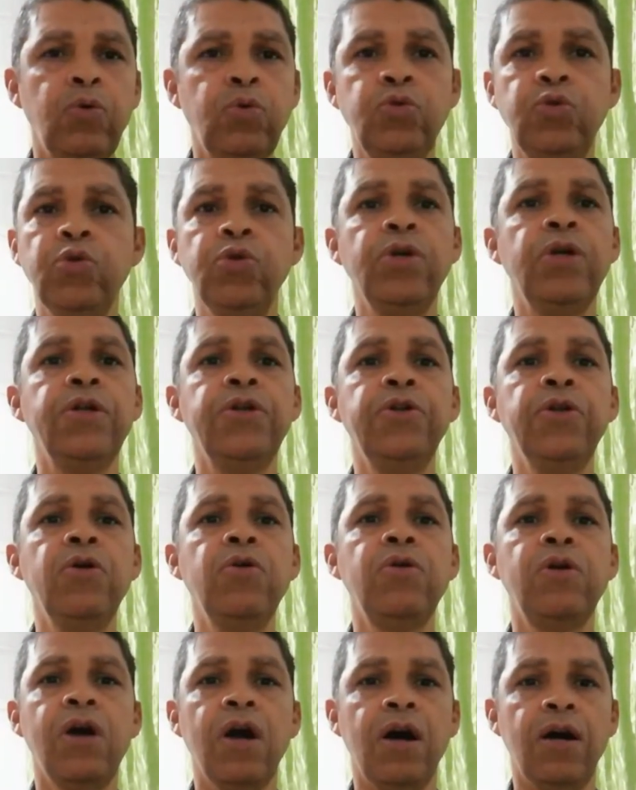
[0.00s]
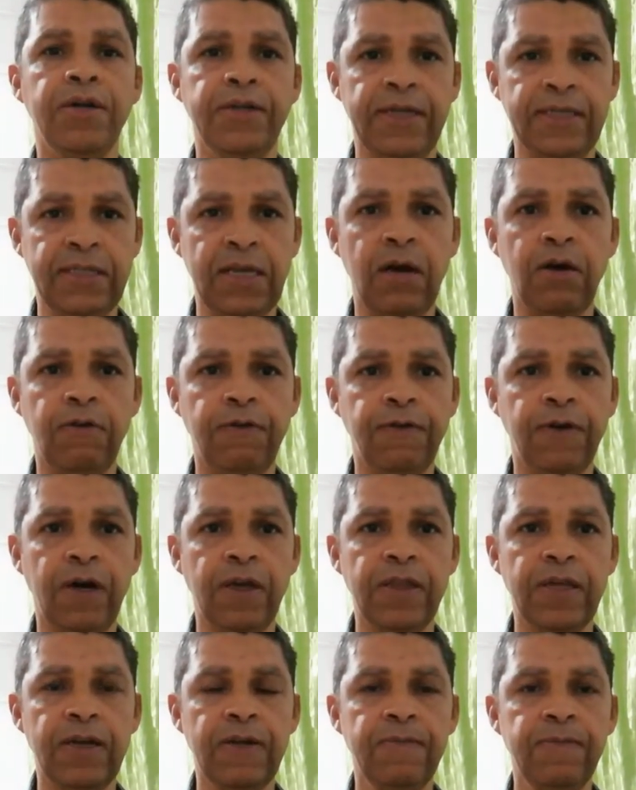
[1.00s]
who do not know God as our
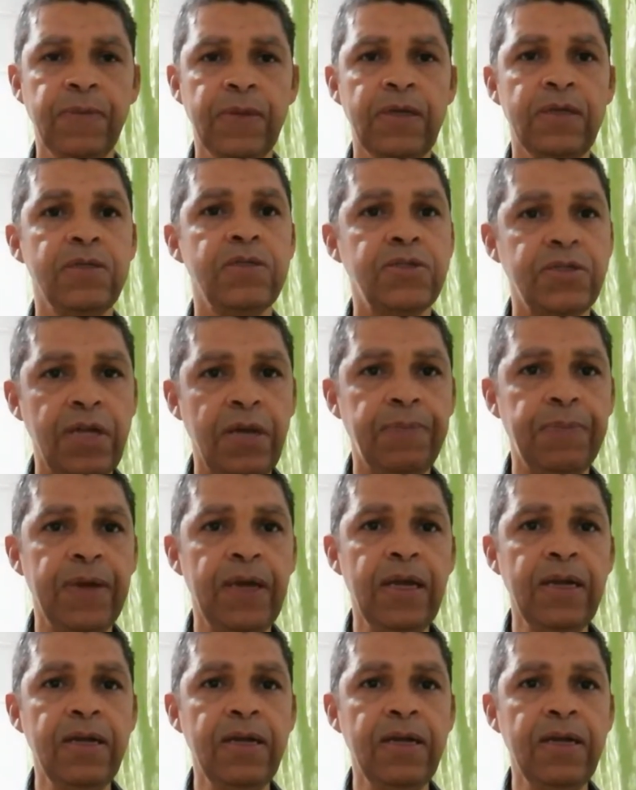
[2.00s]
Father step